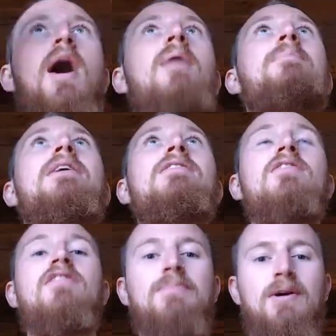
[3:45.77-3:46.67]
up
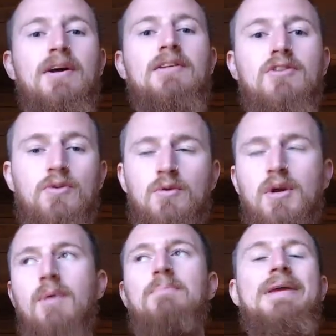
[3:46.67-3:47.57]
into spirit, to
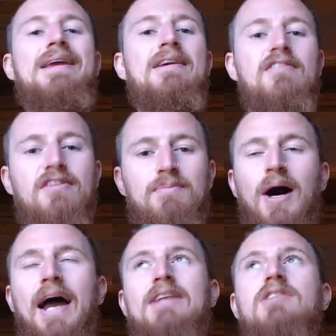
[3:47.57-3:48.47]
be
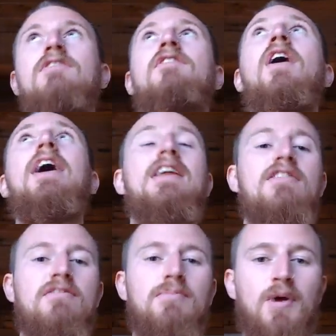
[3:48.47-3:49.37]
inspired, to find
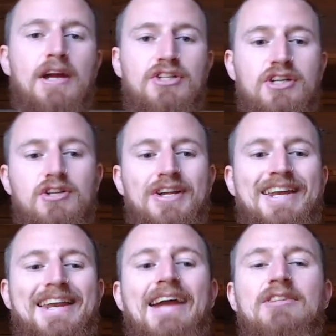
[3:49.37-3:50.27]
inspiration, to
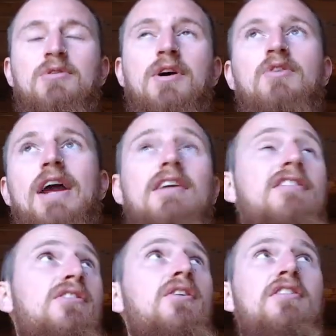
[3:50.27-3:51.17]
connect to a greater
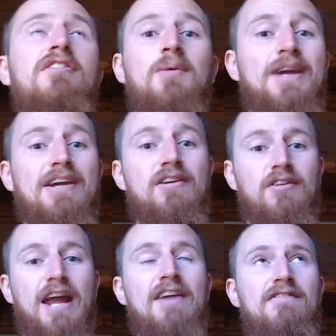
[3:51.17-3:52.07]
source so we can
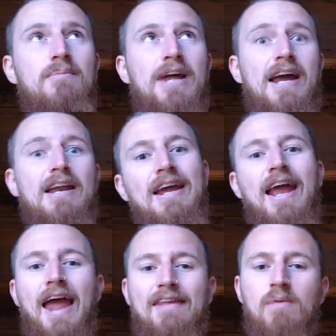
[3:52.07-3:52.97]
create from that.
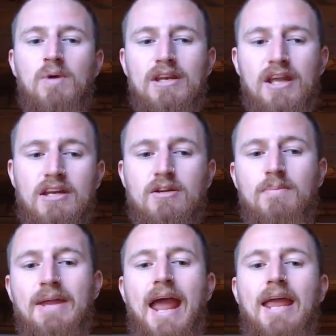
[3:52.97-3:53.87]
And then we need to
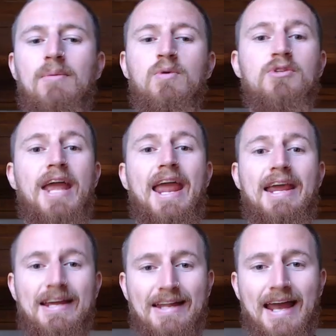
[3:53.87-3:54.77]
be able to
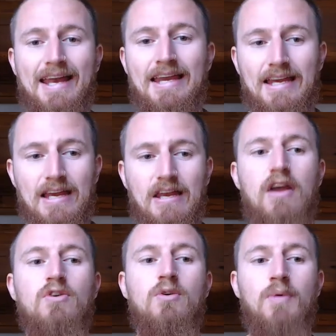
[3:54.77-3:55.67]
anchor that
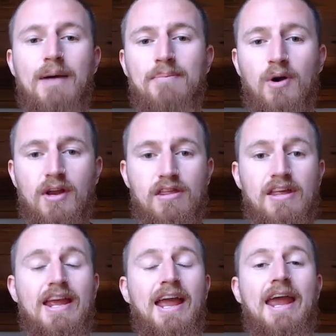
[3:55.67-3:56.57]
into our bodies
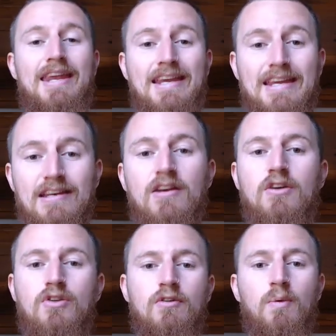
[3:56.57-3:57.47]
and
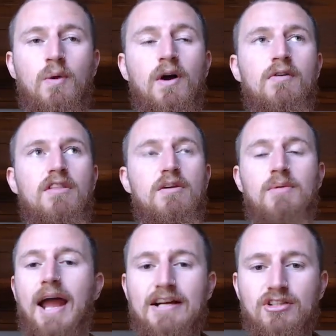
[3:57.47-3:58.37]
into the world. So
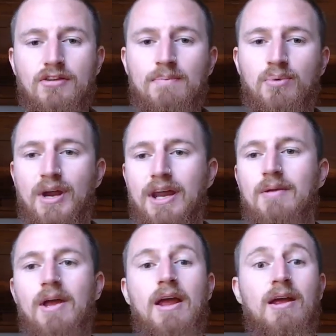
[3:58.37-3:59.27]
we're actually
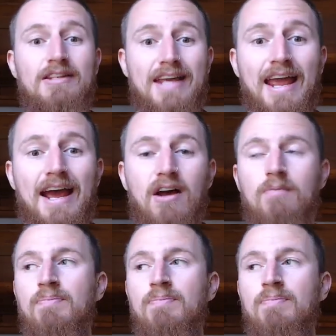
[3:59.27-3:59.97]
bringing down